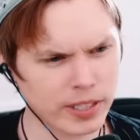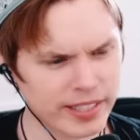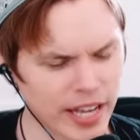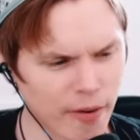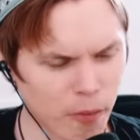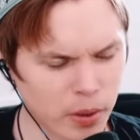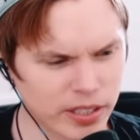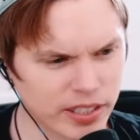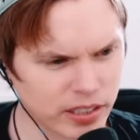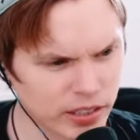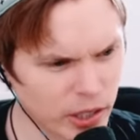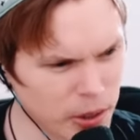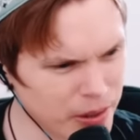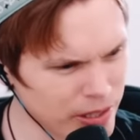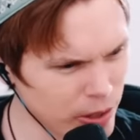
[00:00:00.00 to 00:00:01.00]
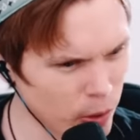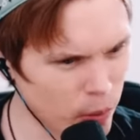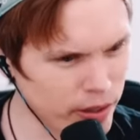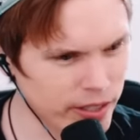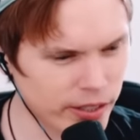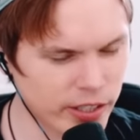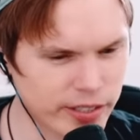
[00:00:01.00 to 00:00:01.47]
Was that whistle notes or
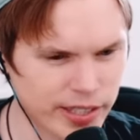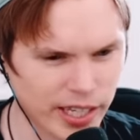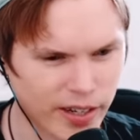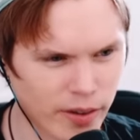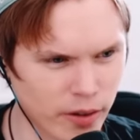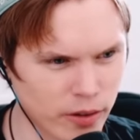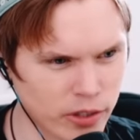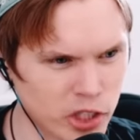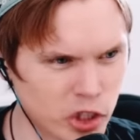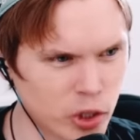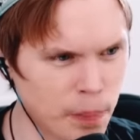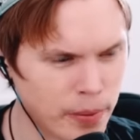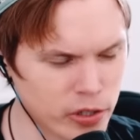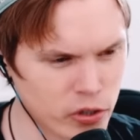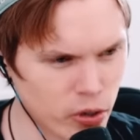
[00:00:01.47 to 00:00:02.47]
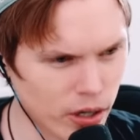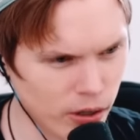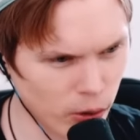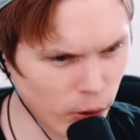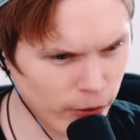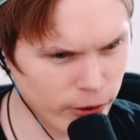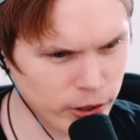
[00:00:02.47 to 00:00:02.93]
was it just like super
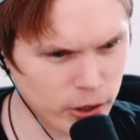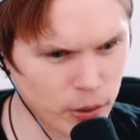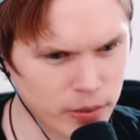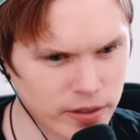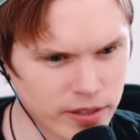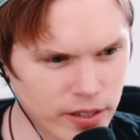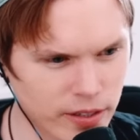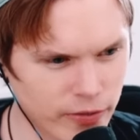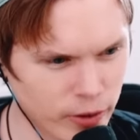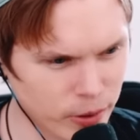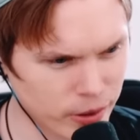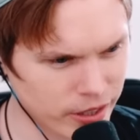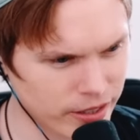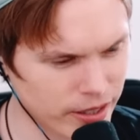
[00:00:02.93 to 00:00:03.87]
strong overtones in the voice?